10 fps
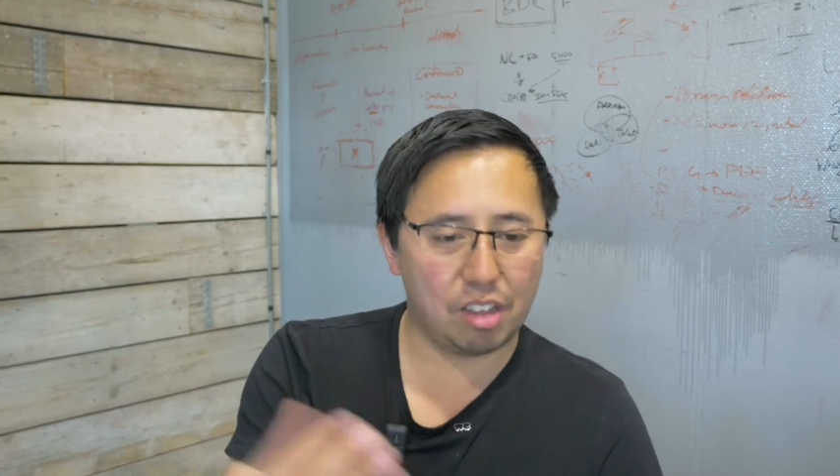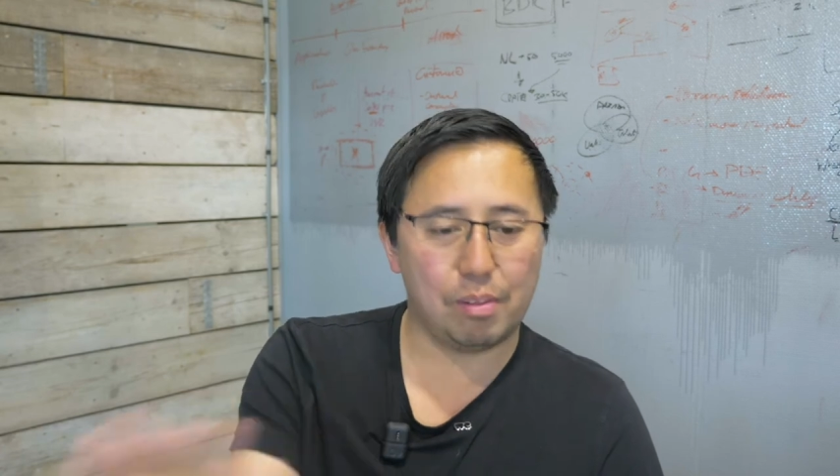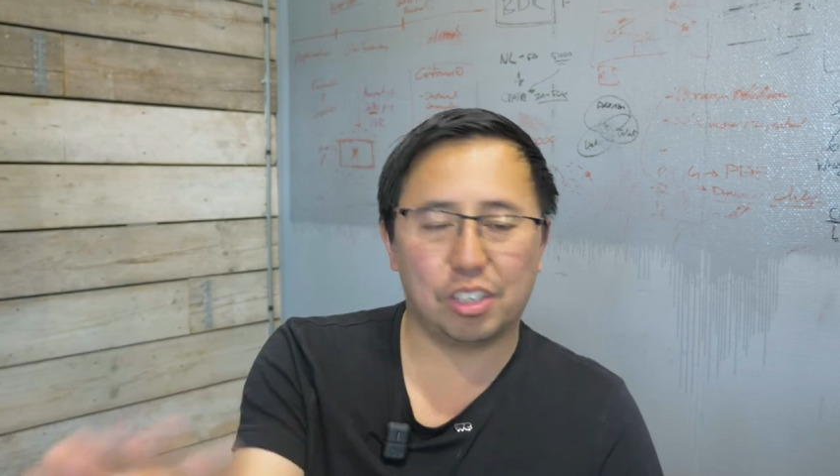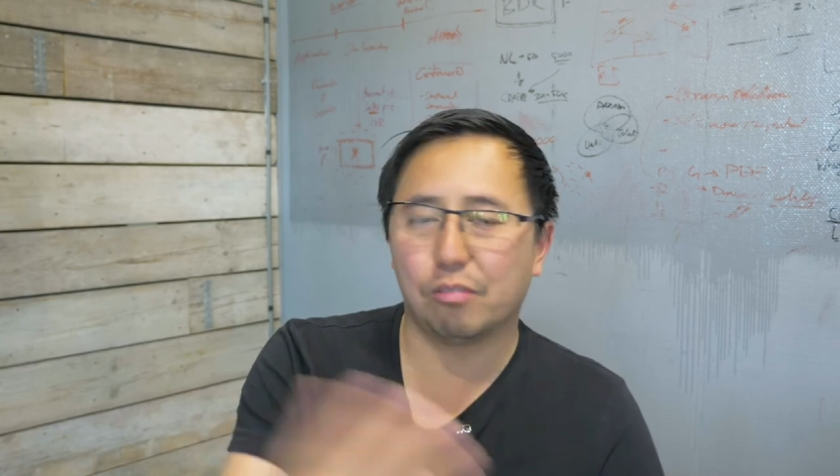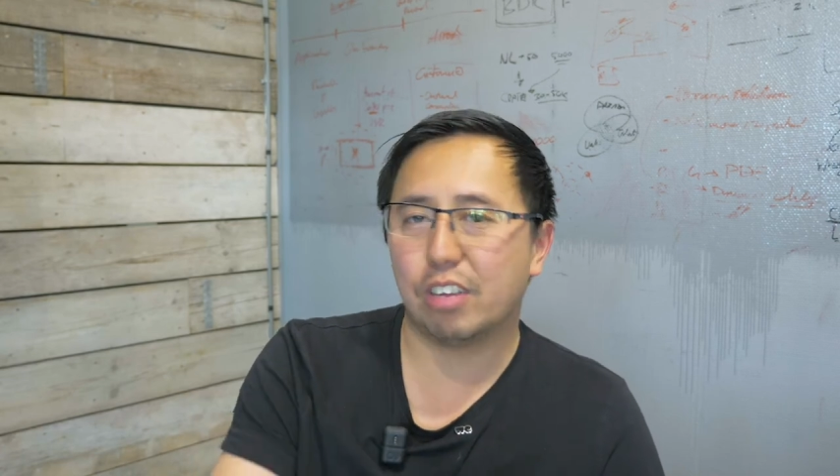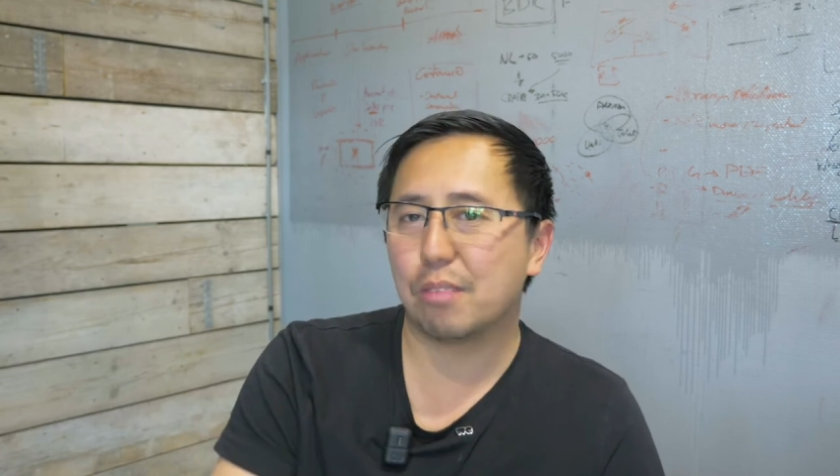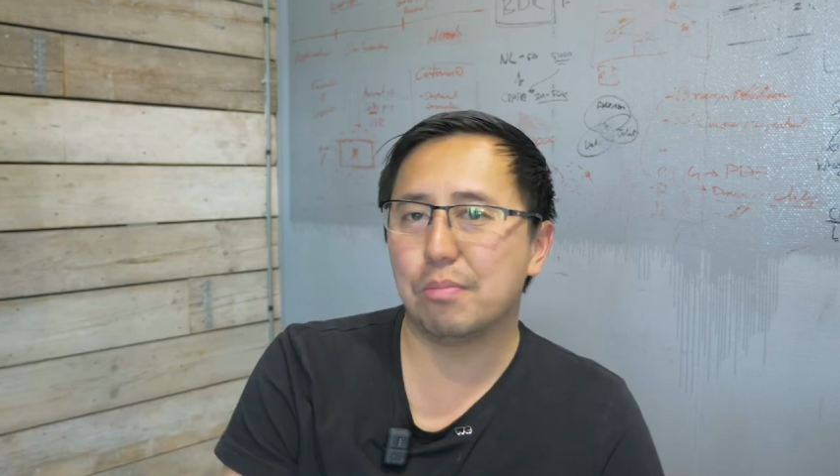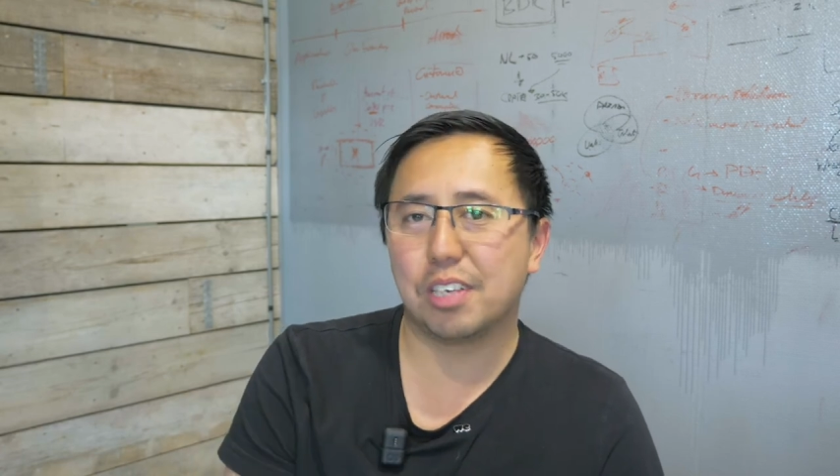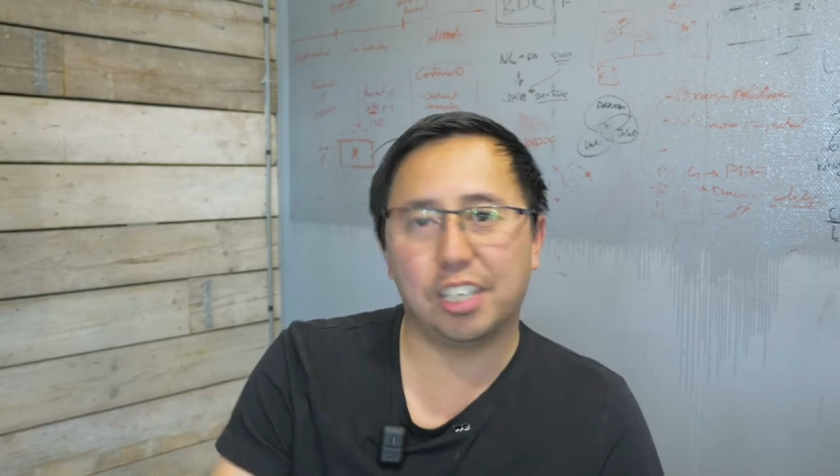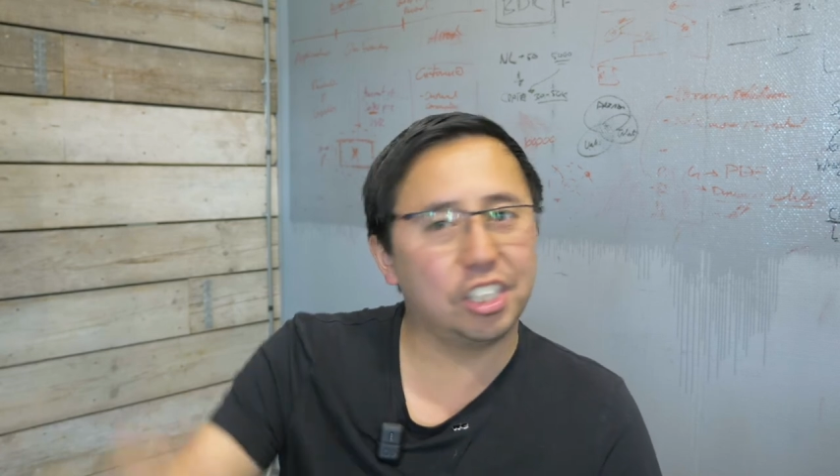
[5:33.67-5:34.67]
give me some
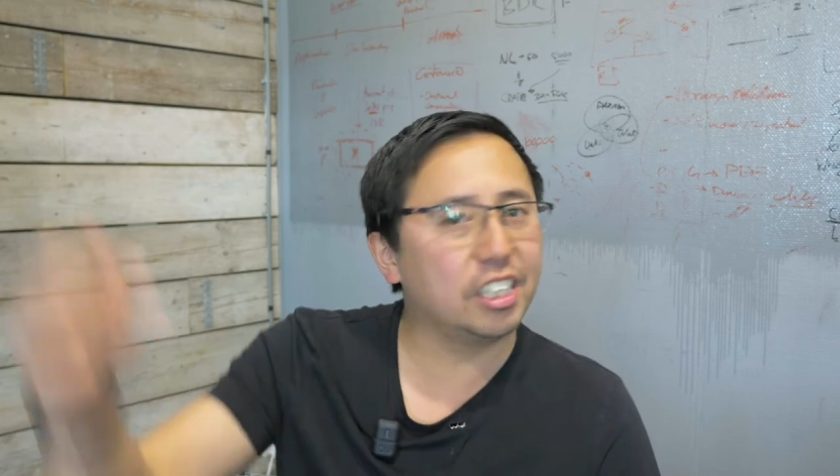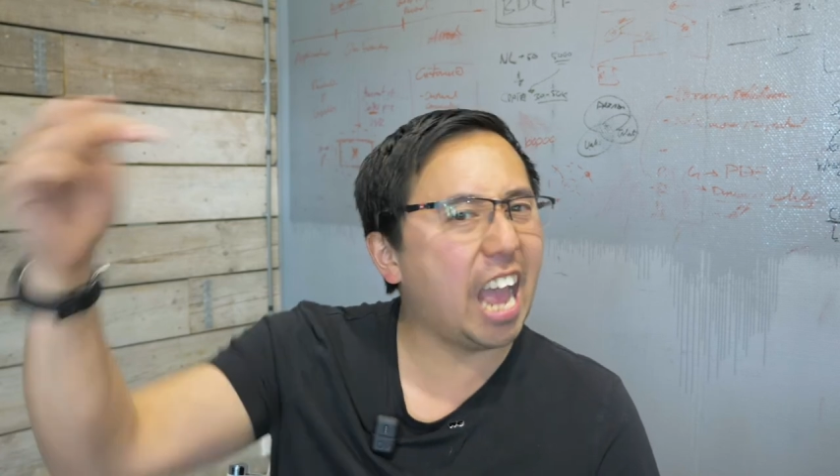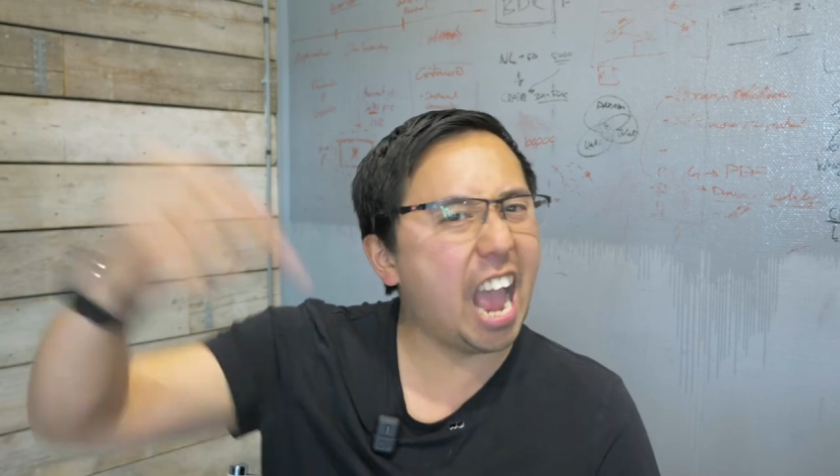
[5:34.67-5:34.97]
recommendation.